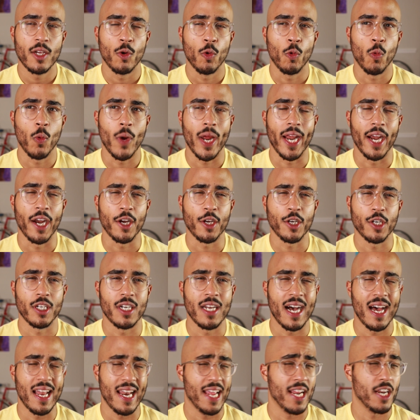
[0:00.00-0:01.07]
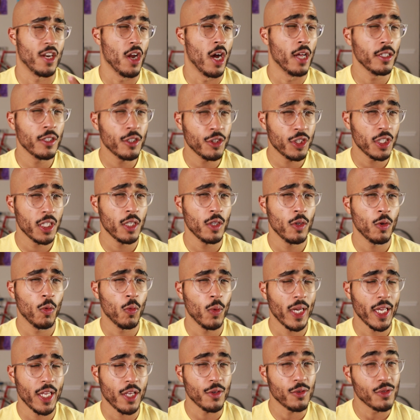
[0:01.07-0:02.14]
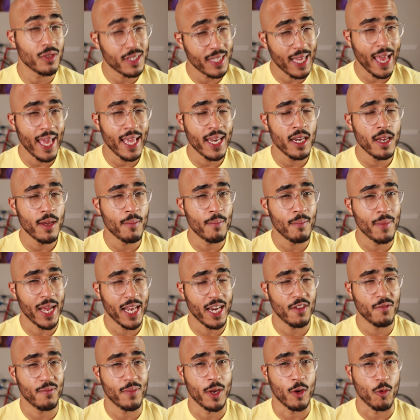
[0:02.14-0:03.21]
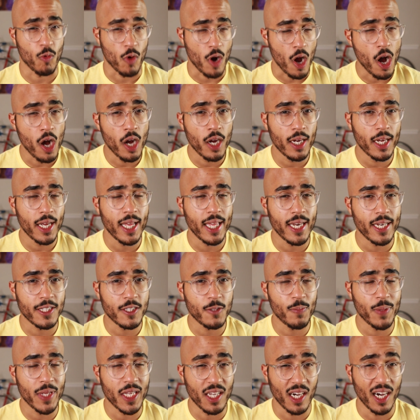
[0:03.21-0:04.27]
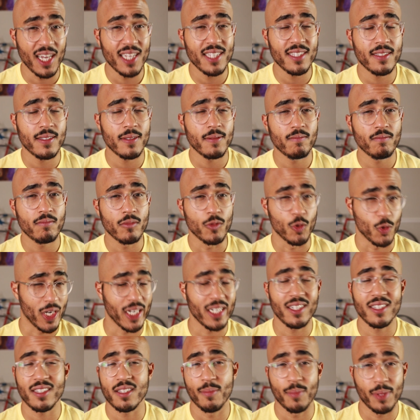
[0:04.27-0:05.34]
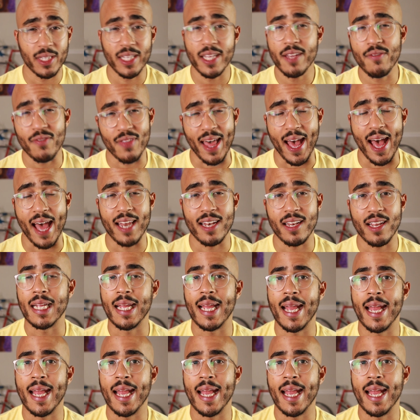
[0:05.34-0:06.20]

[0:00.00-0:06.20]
where you're not acknowledging what you said might have been wrong, and it's because Greg doesn't believe that.